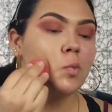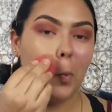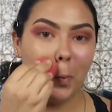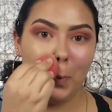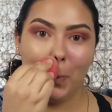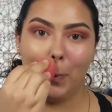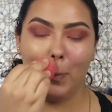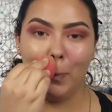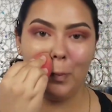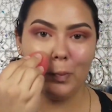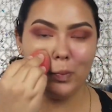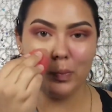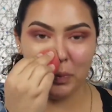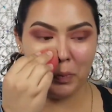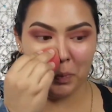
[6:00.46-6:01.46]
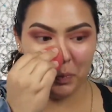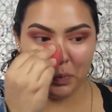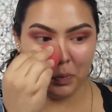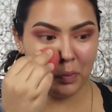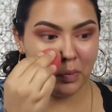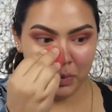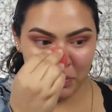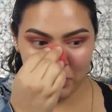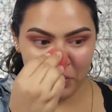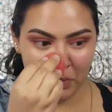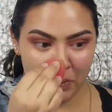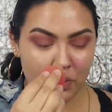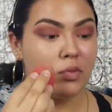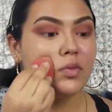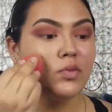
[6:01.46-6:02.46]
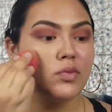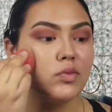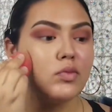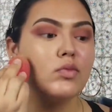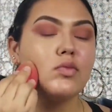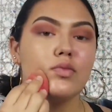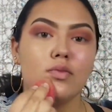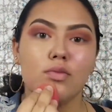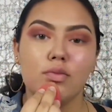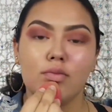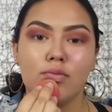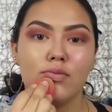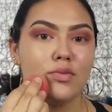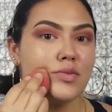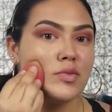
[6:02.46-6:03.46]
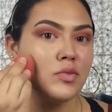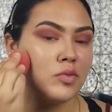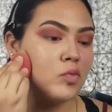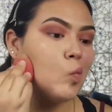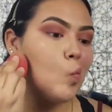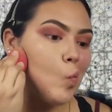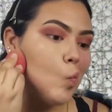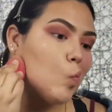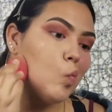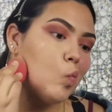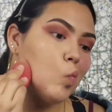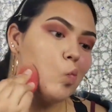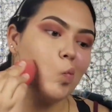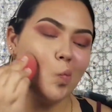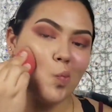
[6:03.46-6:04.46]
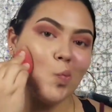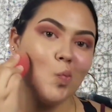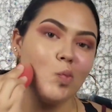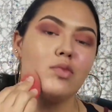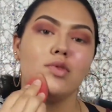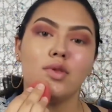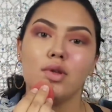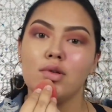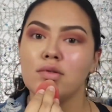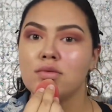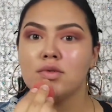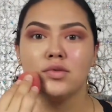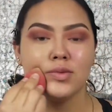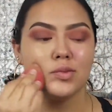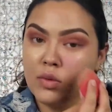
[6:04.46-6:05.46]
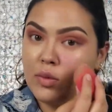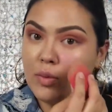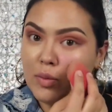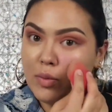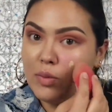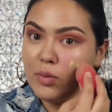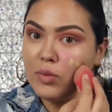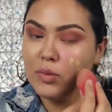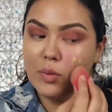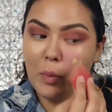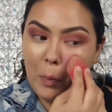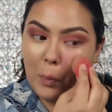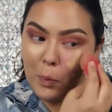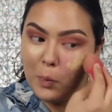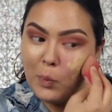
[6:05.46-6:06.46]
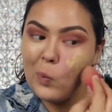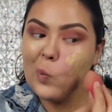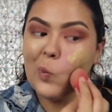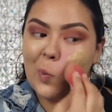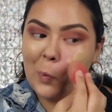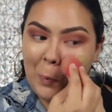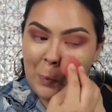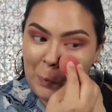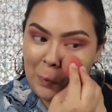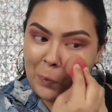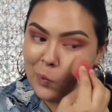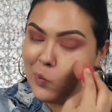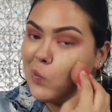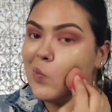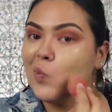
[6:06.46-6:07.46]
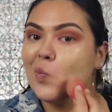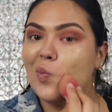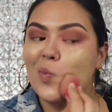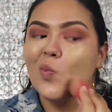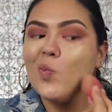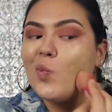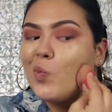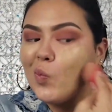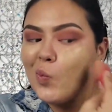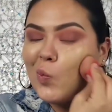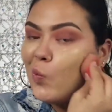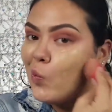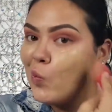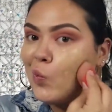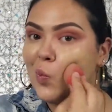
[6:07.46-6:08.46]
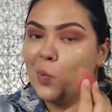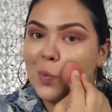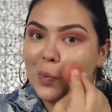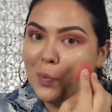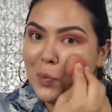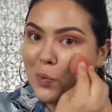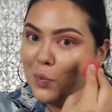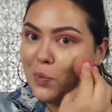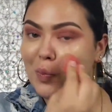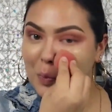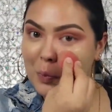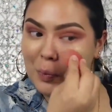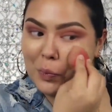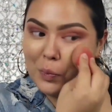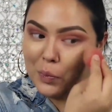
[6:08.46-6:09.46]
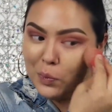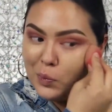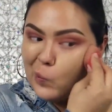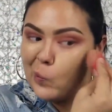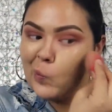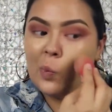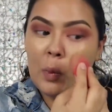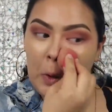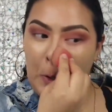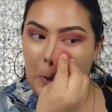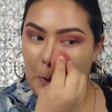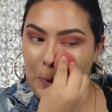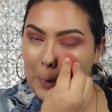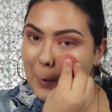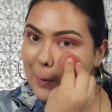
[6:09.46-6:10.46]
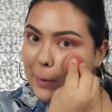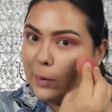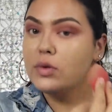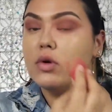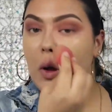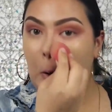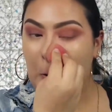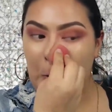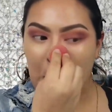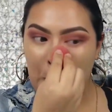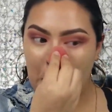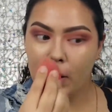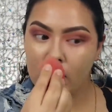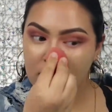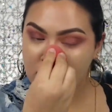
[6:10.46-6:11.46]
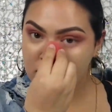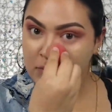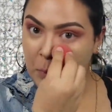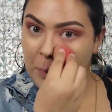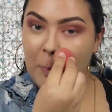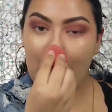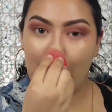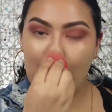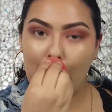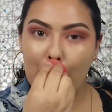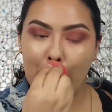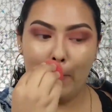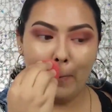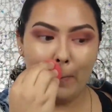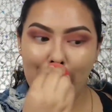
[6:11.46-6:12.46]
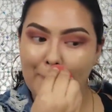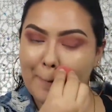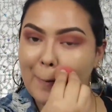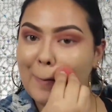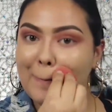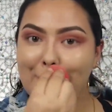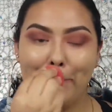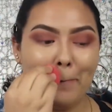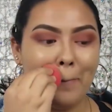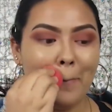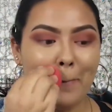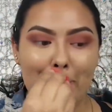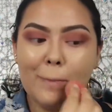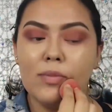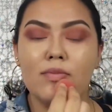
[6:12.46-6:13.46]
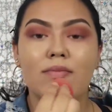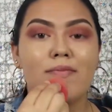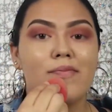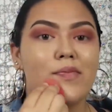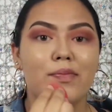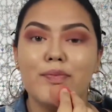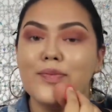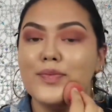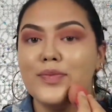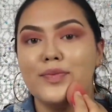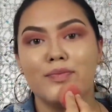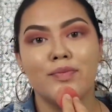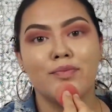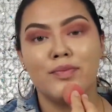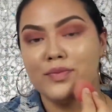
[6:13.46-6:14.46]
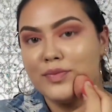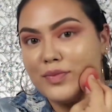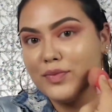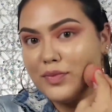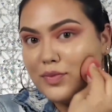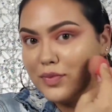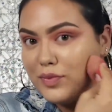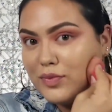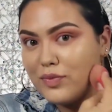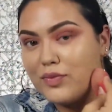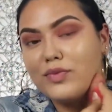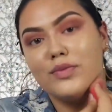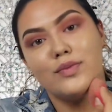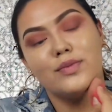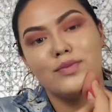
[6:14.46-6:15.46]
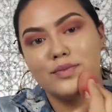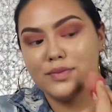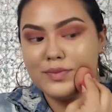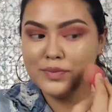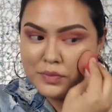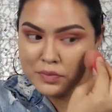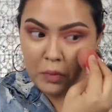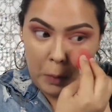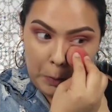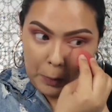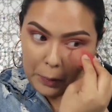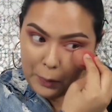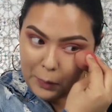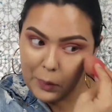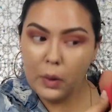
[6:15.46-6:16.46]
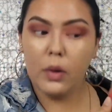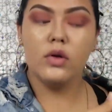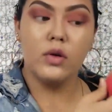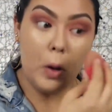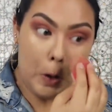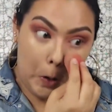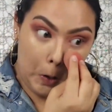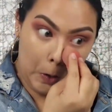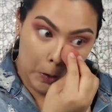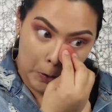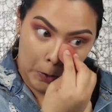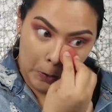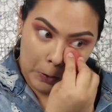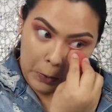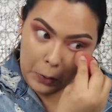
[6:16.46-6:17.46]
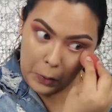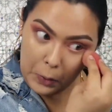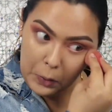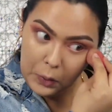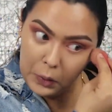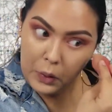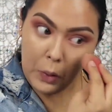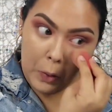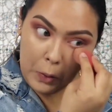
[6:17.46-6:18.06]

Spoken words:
it on one cheek first and then the next, and then with whatever I have on my sponge I bring it up to my forehead and blend it out to my chin also. And I like to do this because I feel like I have more control over the foundation and it doesn't cake up on me this way.